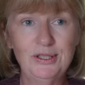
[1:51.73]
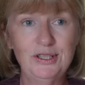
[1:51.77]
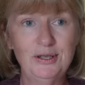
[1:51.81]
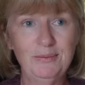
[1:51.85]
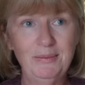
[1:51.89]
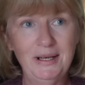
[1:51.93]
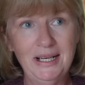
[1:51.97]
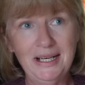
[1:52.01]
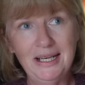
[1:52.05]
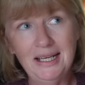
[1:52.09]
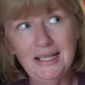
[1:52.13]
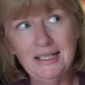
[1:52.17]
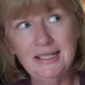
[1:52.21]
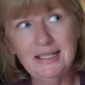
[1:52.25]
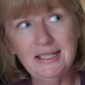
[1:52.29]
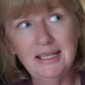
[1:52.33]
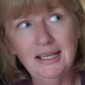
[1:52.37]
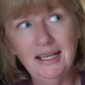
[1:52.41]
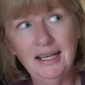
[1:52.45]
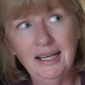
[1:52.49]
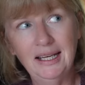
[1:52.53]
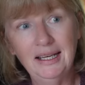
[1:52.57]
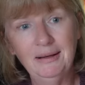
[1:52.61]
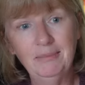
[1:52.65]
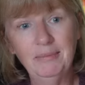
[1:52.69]
do a bit of
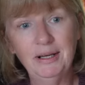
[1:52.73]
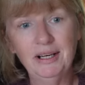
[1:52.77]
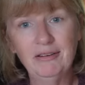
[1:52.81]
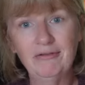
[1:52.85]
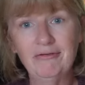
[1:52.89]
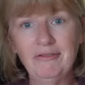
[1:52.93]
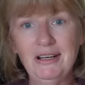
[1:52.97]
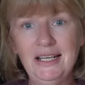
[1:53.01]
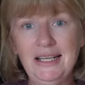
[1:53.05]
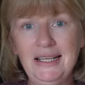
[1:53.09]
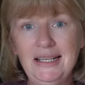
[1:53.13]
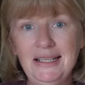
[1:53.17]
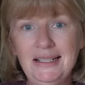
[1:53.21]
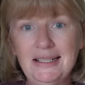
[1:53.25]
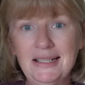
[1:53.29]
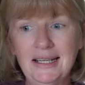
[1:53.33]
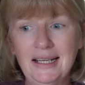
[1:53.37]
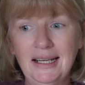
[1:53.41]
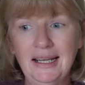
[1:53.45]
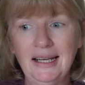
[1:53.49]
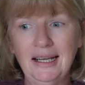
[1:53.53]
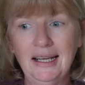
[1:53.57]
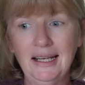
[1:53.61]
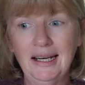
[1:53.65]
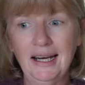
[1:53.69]
knitting, a bit of
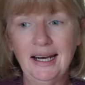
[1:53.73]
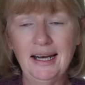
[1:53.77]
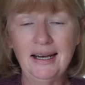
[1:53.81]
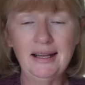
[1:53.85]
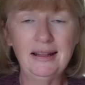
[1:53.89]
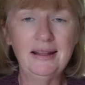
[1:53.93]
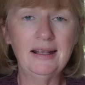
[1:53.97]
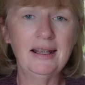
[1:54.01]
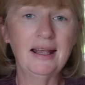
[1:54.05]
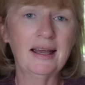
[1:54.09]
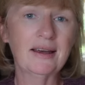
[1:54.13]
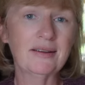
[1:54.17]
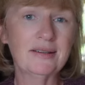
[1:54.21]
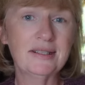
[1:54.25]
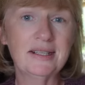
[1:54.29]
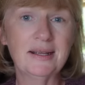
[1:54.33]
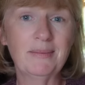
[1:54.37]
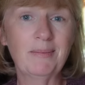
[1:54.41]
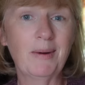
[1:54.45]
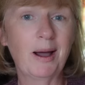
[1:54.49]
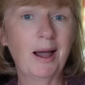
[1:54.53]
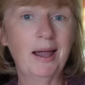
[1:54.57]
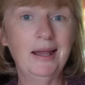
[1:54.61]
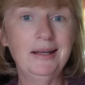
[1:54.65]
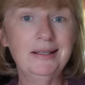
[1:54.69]
reading and anything else
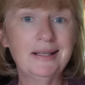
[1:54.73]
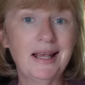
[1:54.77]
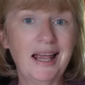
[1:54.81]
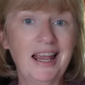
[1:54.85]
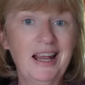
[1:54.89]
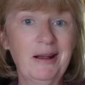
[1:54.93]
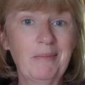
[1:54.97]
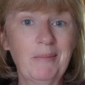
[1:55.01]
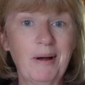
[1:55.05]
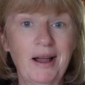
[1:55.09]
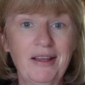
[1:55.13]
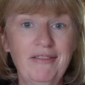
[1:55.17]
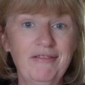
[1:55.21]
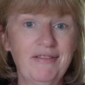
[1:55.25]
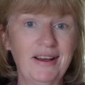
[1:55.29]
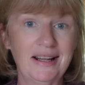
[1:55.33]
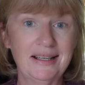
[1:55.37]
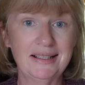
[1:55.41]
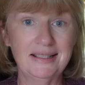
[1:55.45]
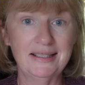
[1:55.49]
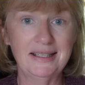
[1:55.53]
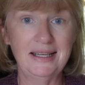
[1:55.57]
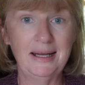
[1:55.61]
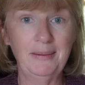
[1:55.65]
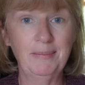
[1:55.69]
that might take my
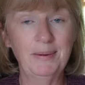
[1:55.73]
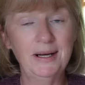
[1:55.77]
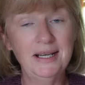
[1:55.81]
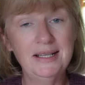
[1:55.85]
fancy,